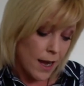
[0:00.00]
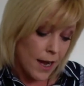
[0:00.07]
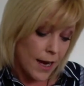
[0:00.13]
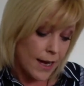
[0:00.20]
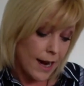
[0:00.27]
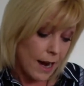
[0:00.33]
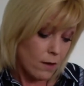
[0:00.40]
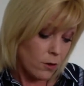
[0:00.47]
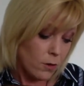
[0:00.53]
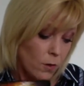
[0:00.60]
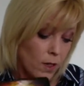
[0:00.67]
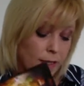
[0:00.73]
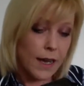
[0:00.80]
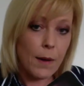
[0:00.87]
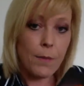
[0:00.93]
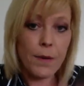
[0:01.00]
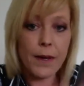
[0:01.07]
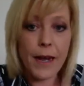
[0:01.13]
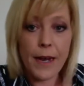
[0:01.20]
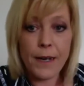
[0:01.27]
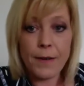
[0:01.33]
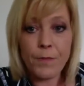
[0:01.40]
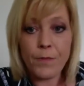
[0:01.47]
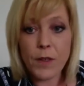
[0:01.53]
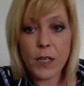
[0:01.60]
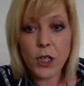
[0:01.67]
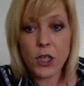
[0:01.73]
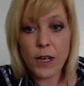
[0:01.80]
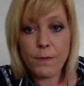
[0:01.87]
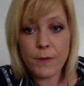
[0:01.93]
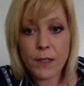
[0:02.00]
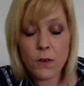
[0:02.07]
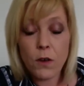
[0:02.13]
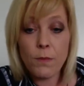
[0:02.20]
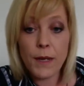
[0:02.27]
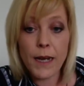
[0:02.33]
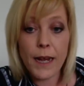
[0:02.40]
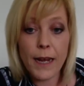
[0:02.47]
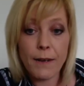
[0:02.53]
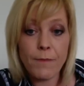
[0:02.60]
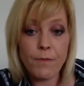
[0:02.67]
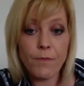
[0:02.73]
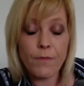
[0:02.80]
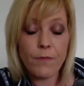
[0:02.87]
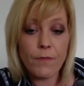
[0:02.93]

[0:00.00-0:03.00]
And now look what's happening. Your ships are coming in.